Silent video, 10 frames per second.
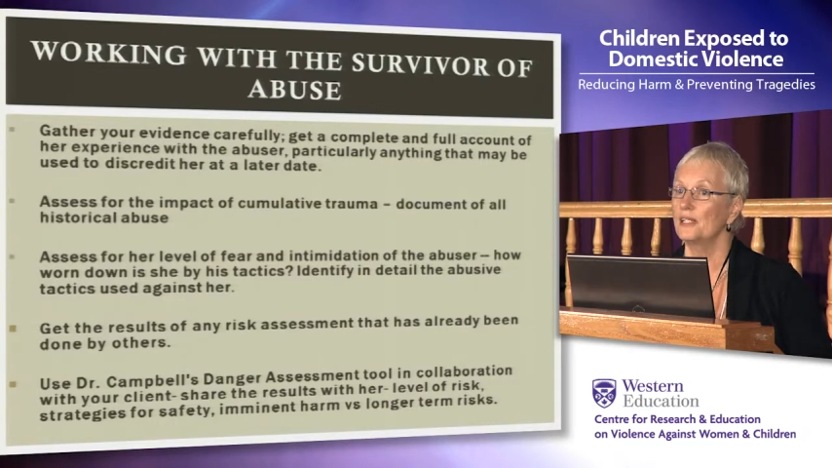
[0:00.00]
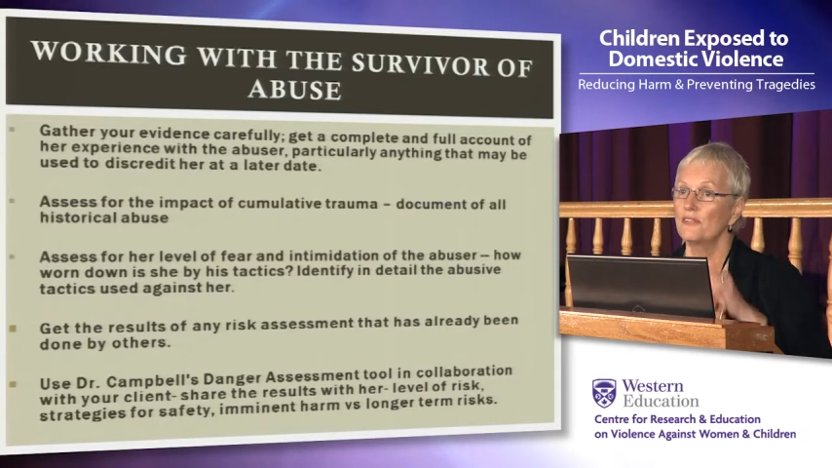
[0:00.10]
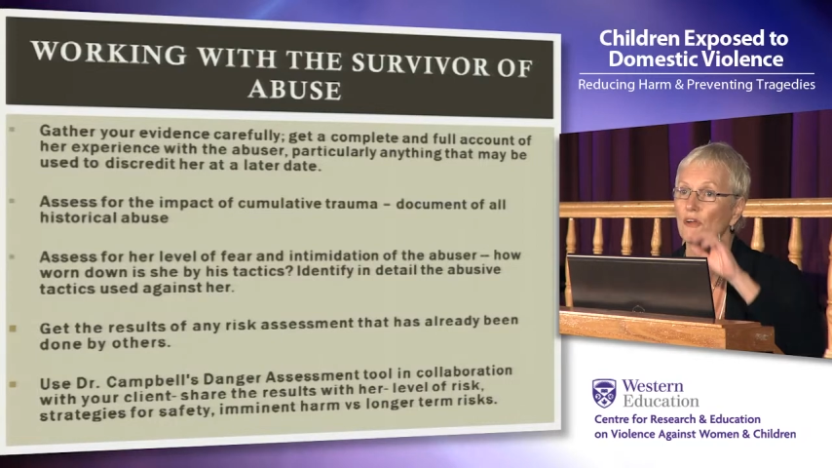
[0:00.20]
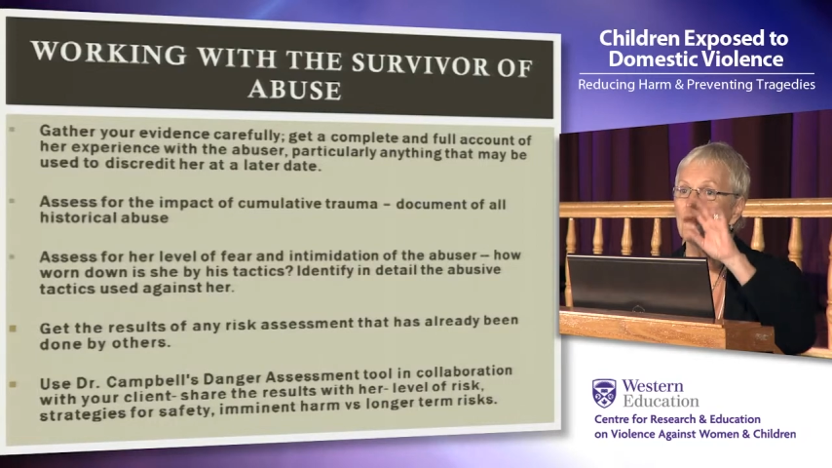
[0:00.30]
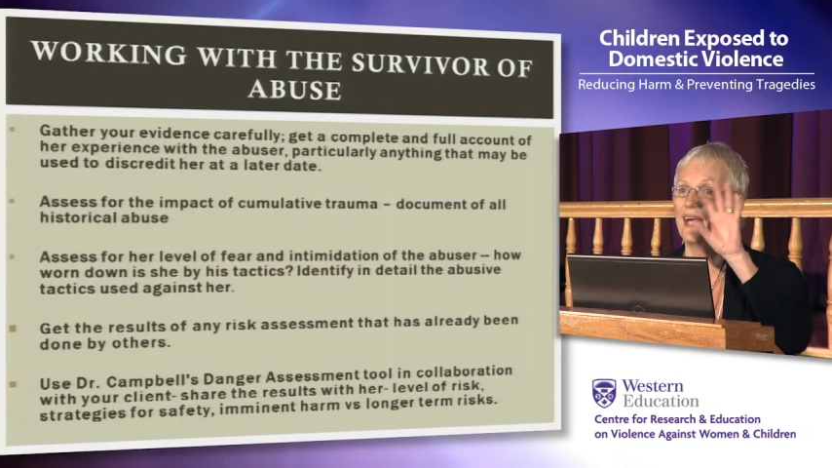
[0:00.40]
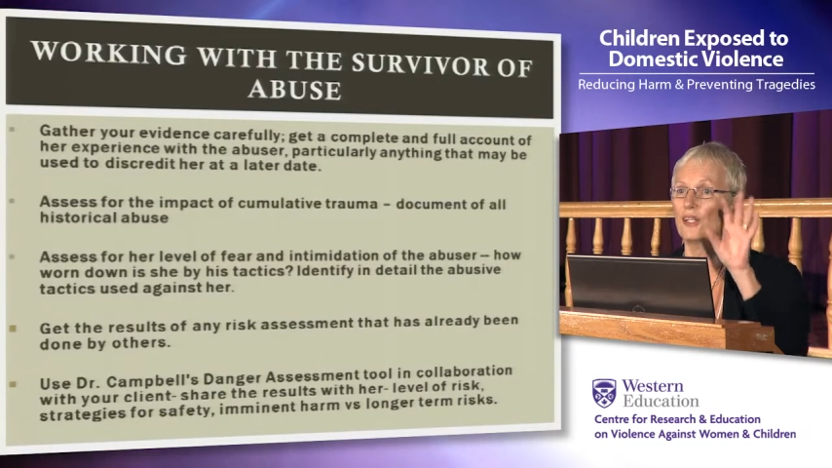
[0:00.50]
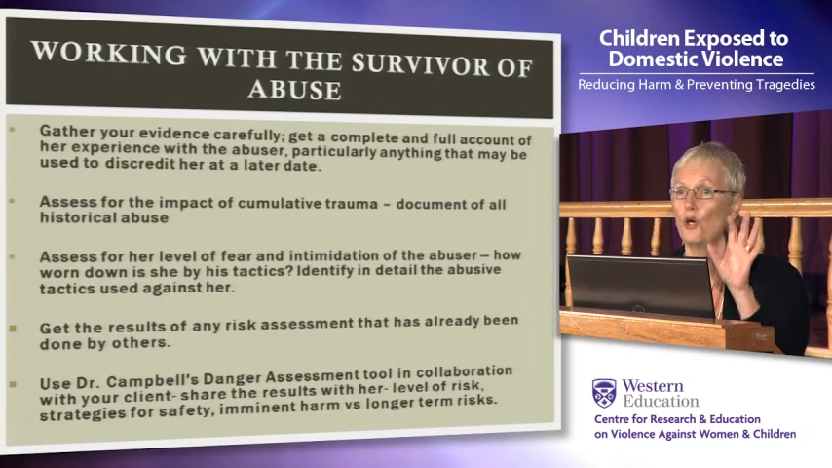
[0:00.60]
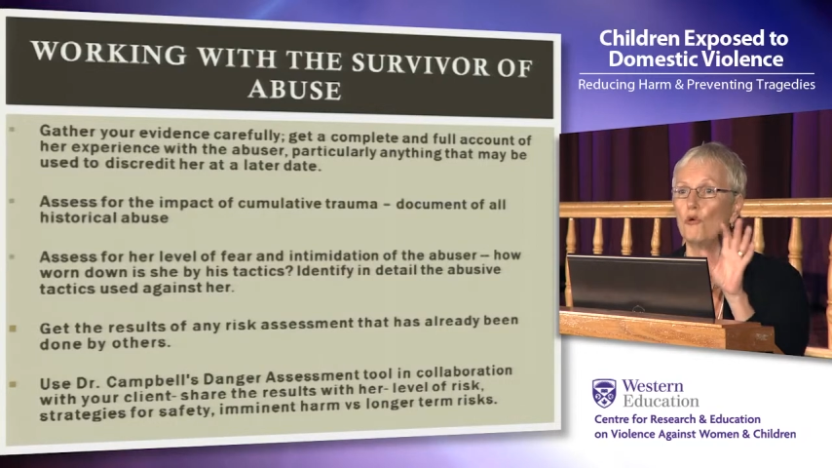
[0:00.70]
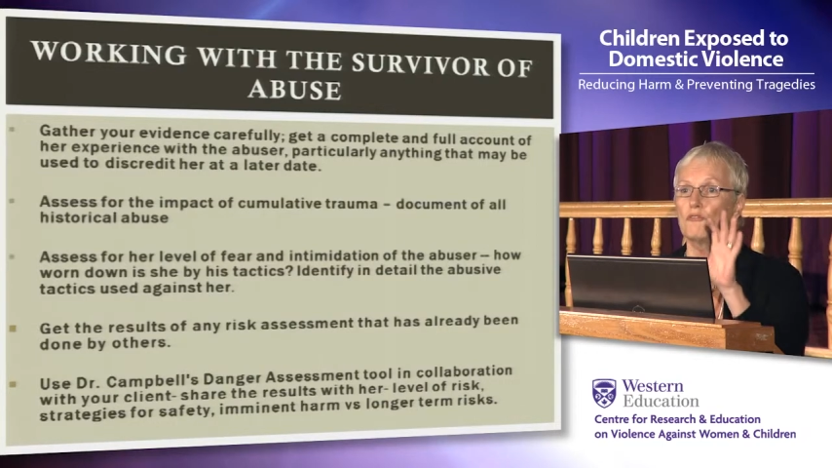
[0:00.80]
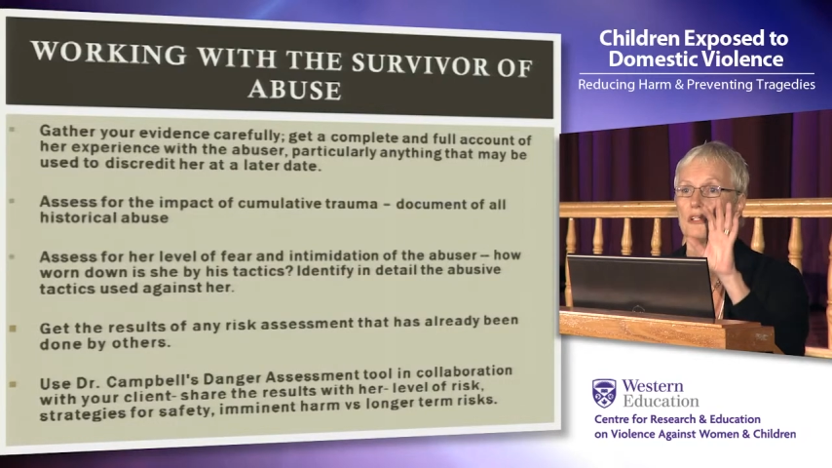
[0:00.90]
It's from that
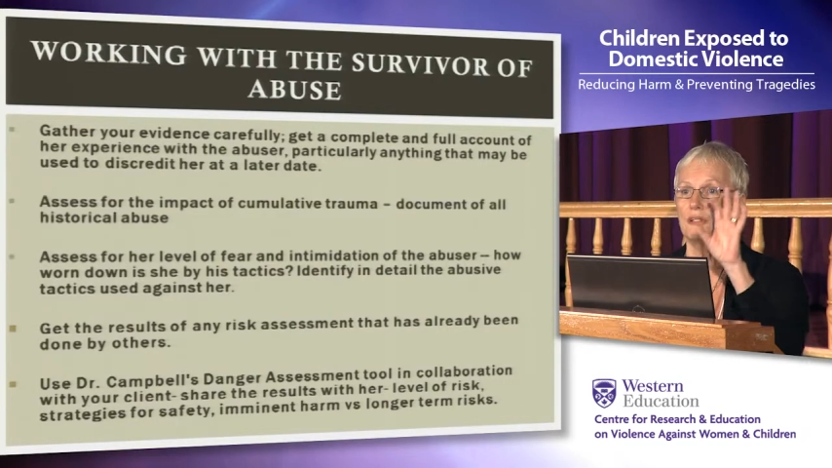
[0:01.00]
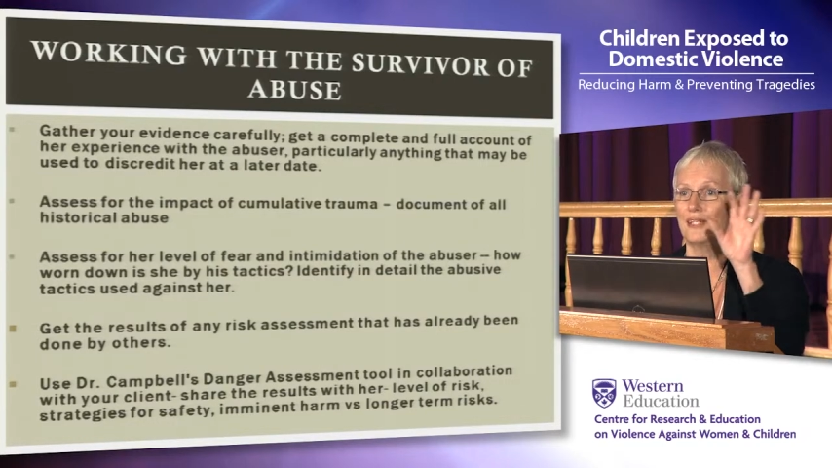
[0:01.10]
covert,